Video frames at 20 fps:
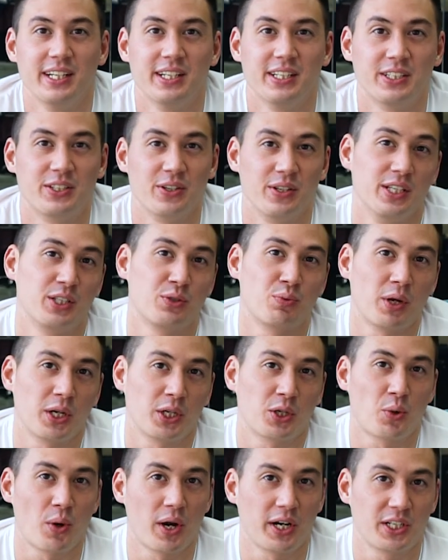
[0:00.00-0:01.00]
So this
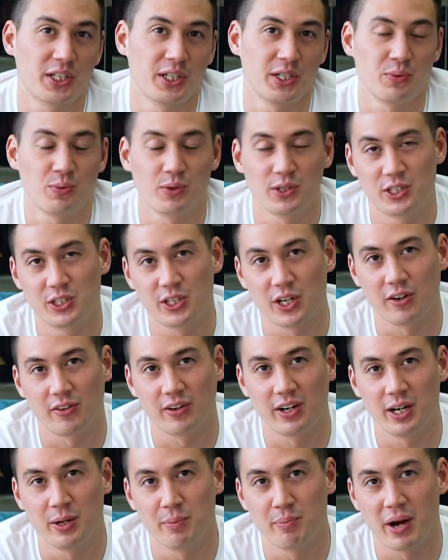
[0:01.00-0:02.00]
1 question was
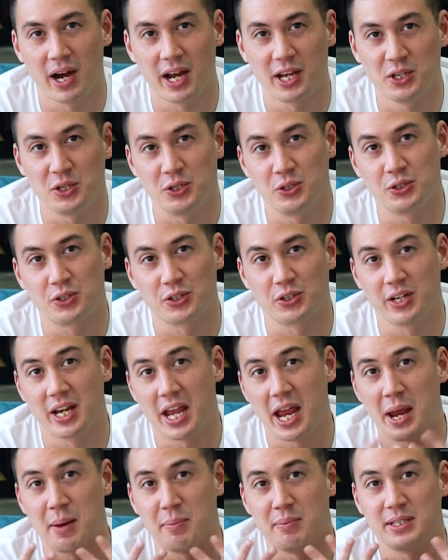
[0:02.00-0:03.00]
generated by a user
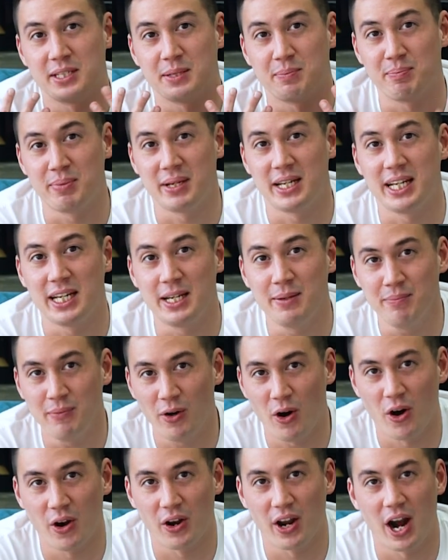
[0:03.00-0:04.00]
named Peem
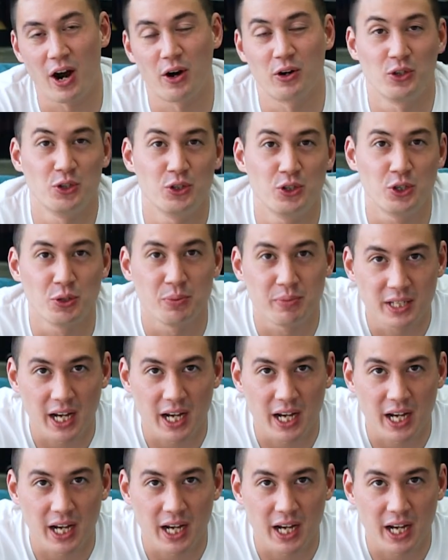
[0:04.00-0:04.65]
on our YouTube